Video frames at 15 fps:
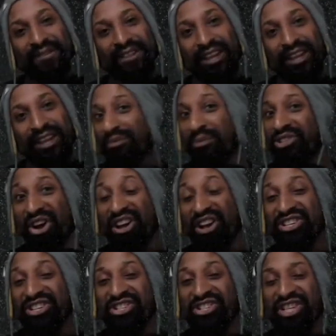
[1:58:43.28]
Remember,
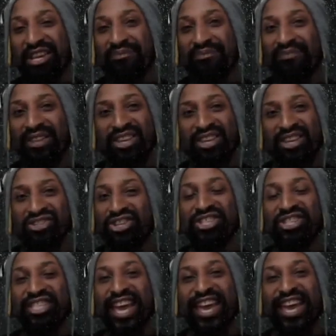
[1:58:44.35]
talk is cheap.
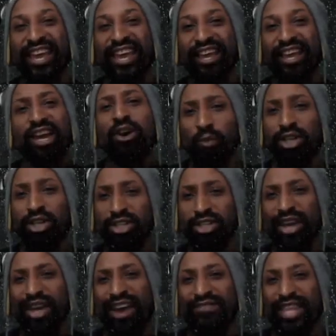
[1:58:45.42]
Just saying what
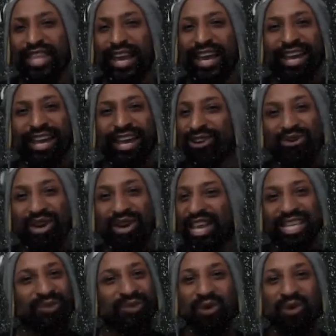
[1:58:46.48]
you have in that
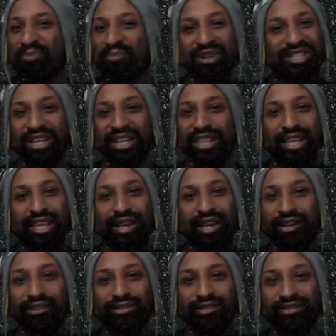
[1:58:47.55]
category isn't what puts it in
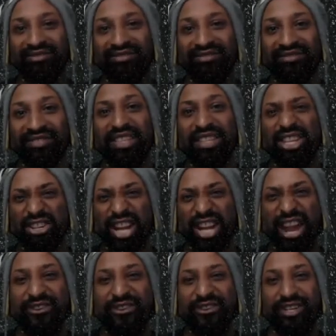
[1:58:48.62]
there. Your
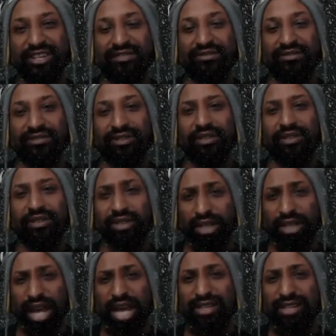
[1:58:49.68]
narrative, your
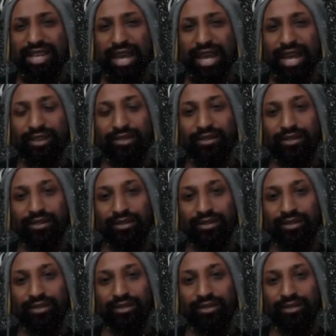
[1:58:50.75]
context.
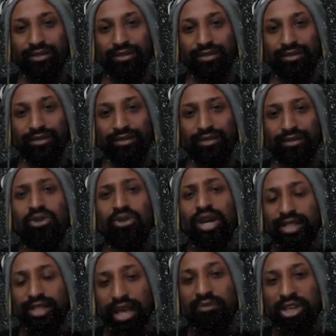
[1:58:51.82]
Go
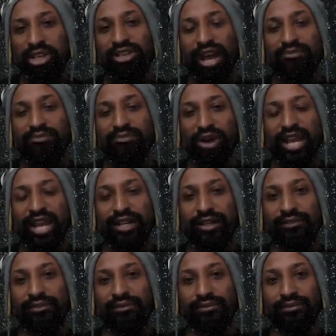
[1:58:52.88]
ahead, tell me you're not
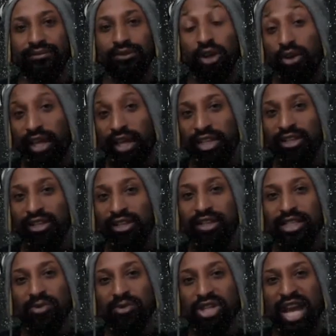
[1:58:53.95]
Brandon. Okay, let's look and
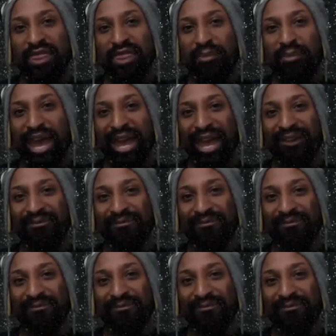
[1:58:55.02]
see what you got in the bag.